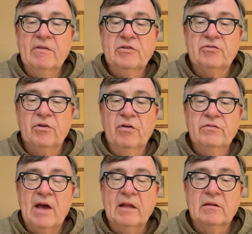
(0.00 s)
these drones
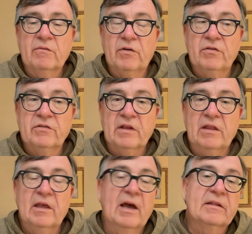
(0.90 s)
out the first day
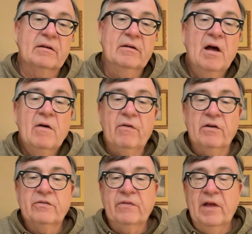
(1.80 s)
they got their
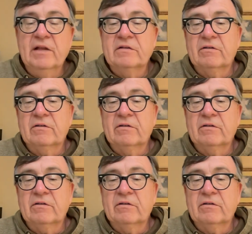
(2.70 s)
first flights,